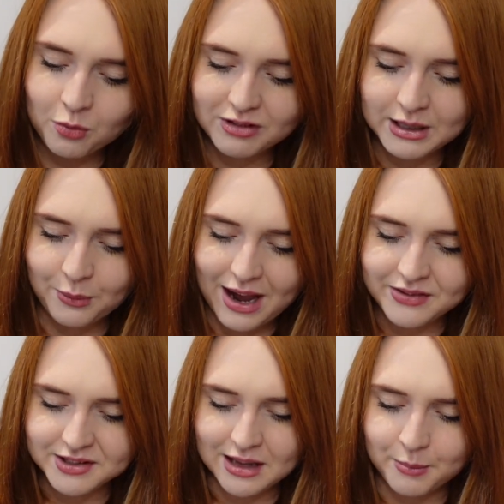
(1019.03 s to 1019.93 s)
really wear
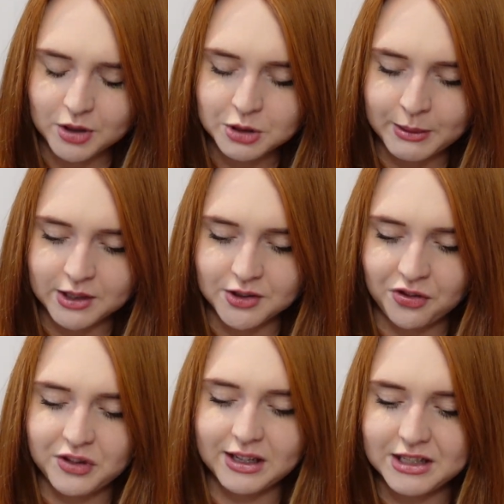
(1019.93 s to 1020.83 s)
this that much because I
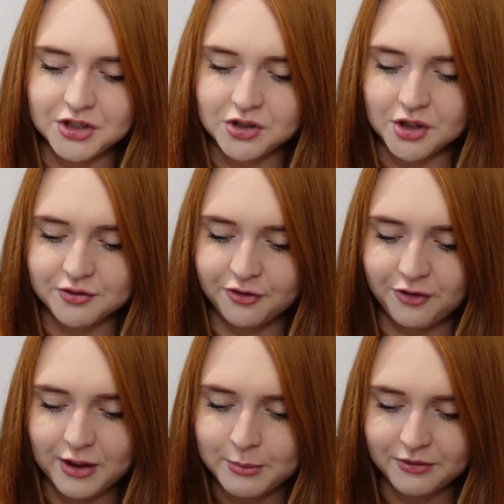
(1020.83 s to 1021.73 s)
think it just doesn't
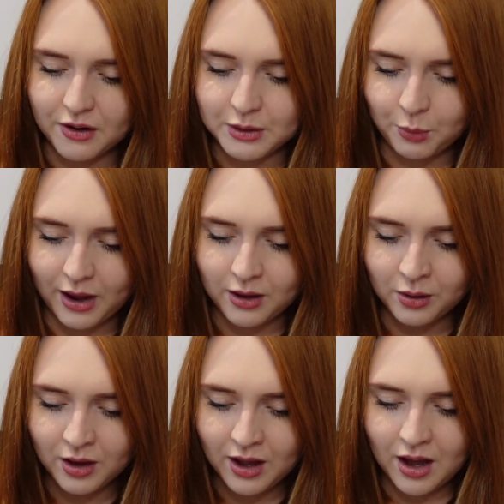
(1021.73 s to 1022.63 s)
fit me very well.